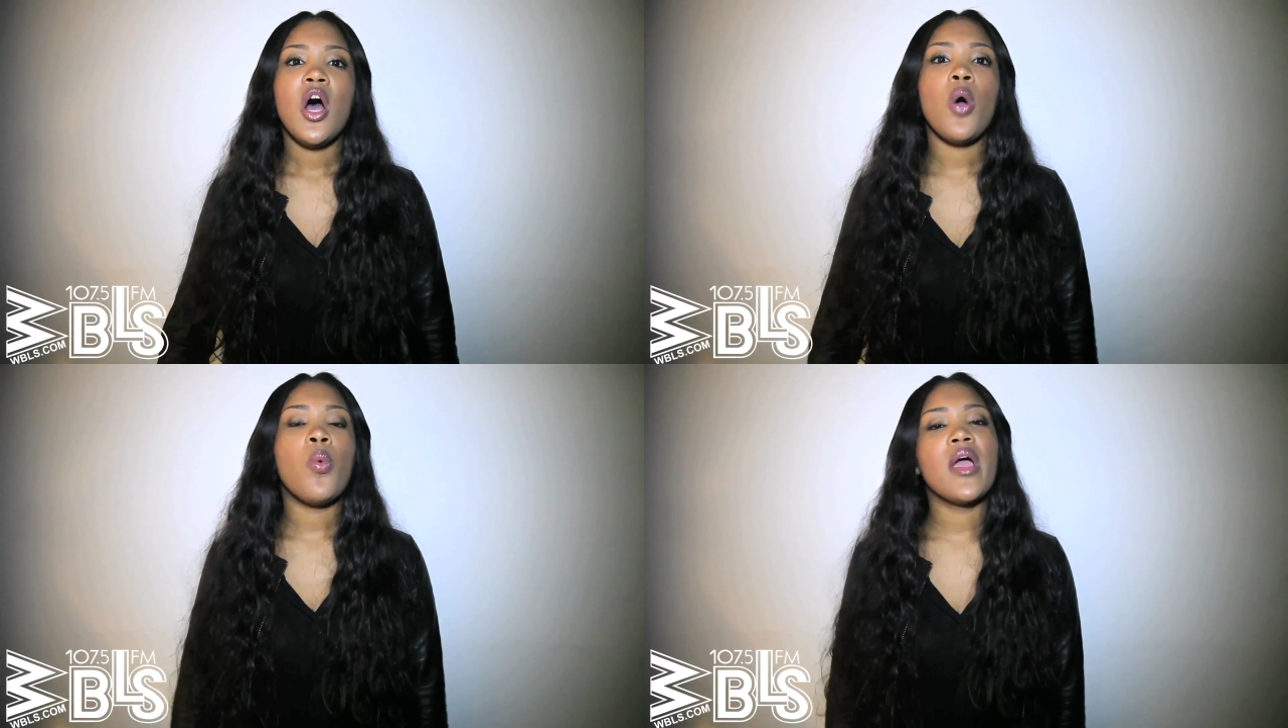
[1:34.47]

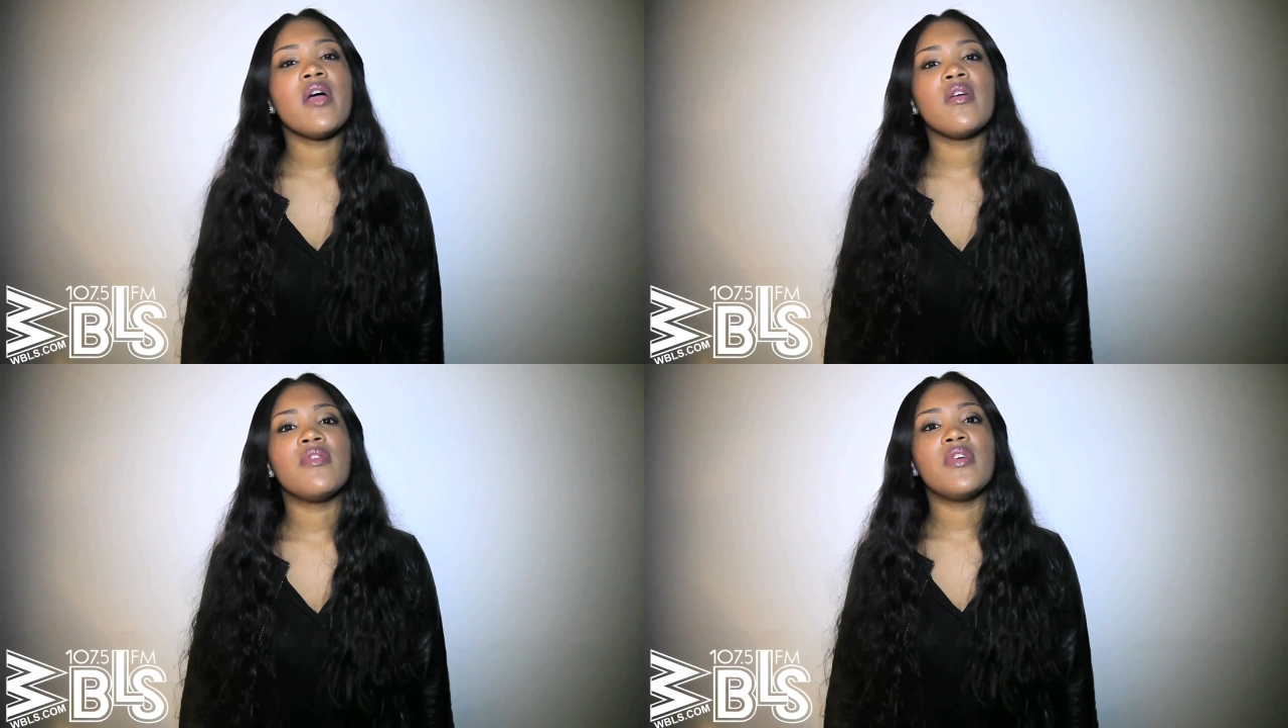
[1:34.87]

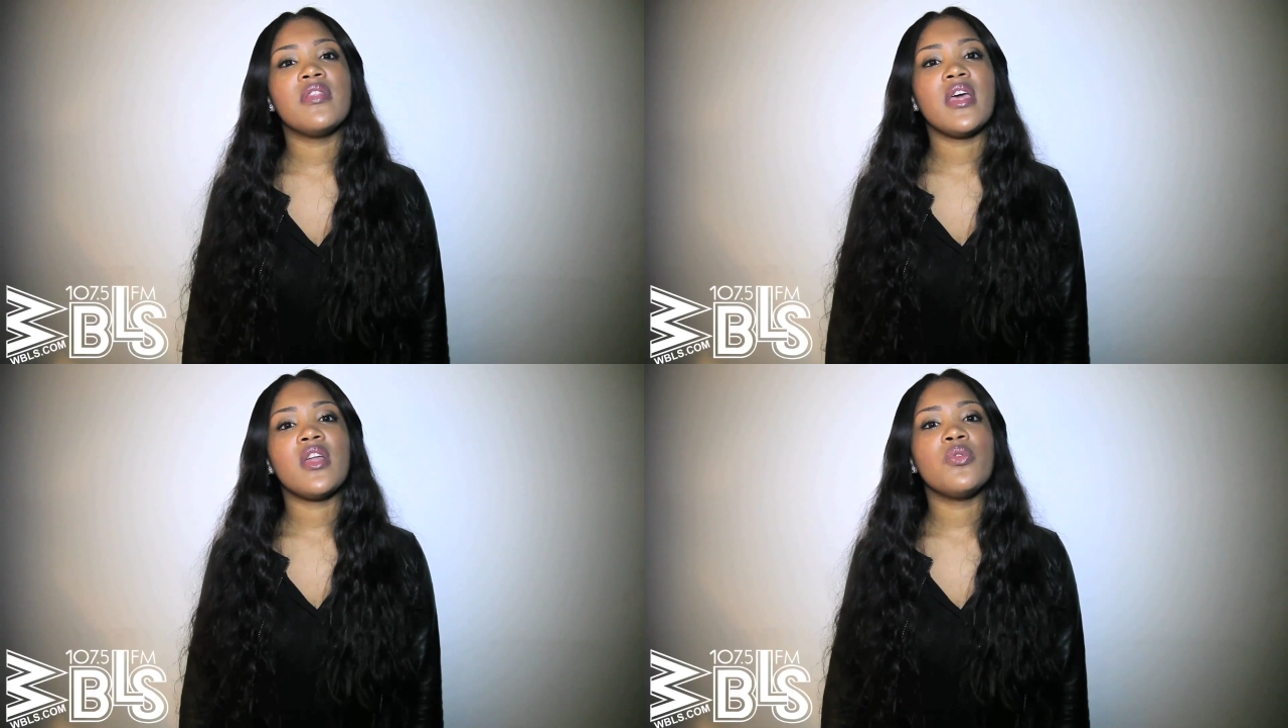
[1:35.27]
aware of it
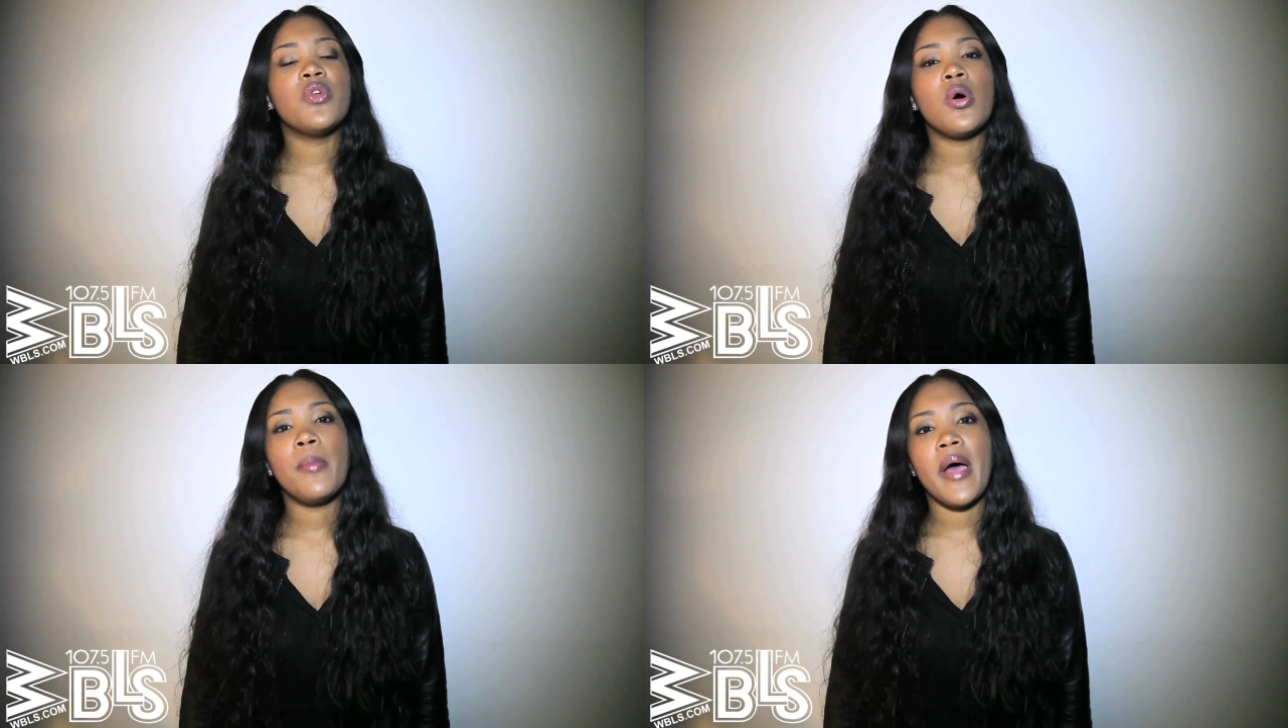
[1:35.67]
and they don't
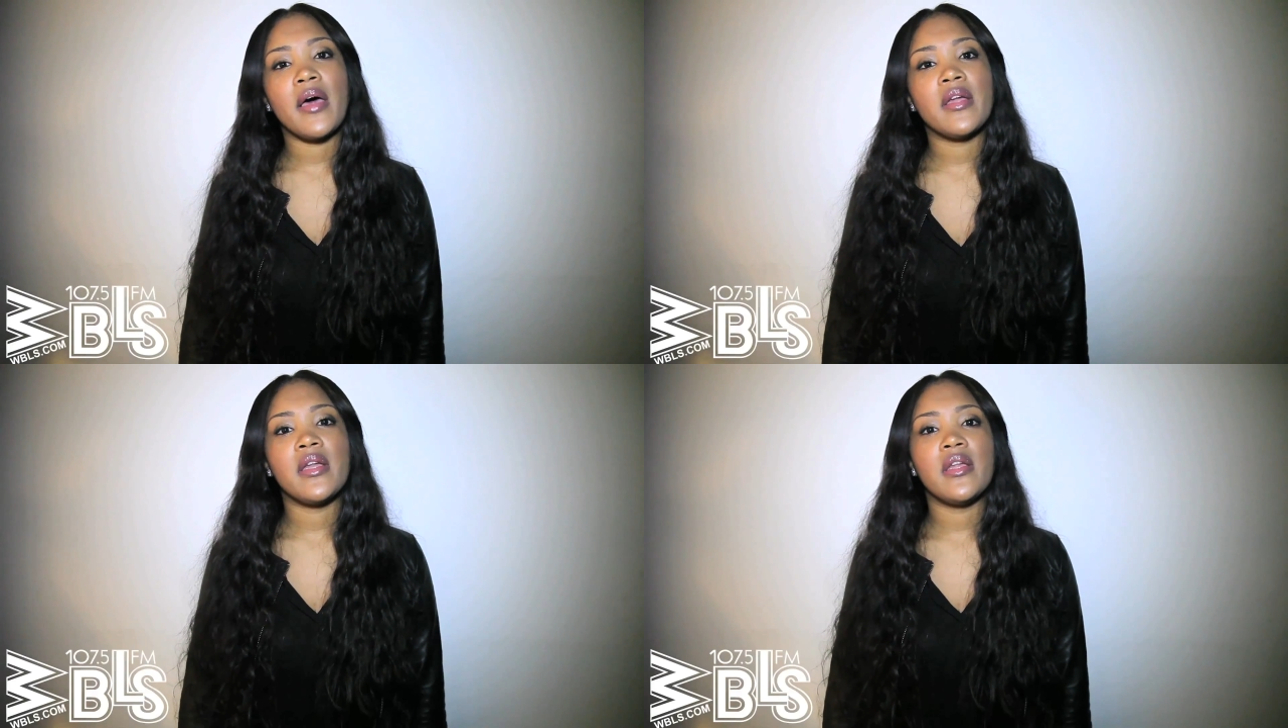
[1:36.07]
know about it.